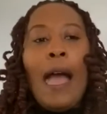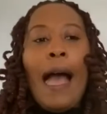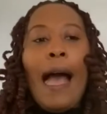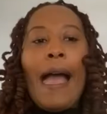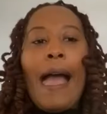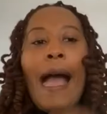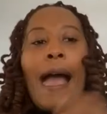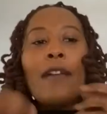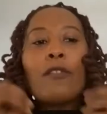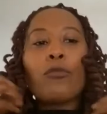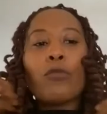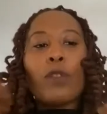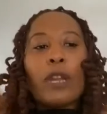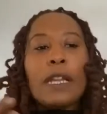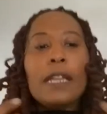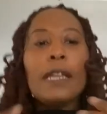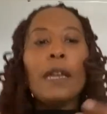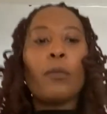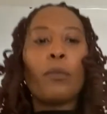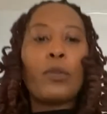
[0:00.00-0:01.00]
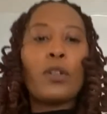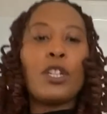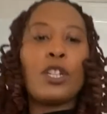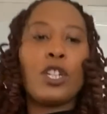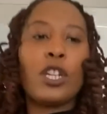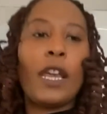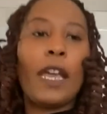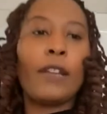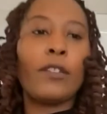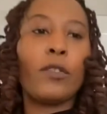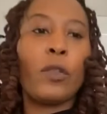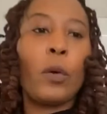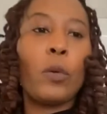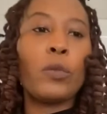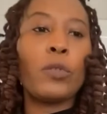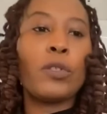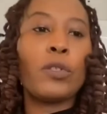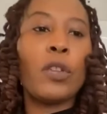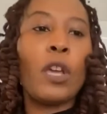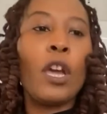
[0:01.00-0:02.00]
I really appreciate
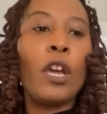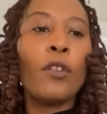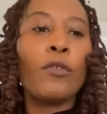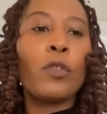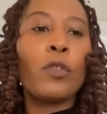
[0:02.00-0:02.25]
those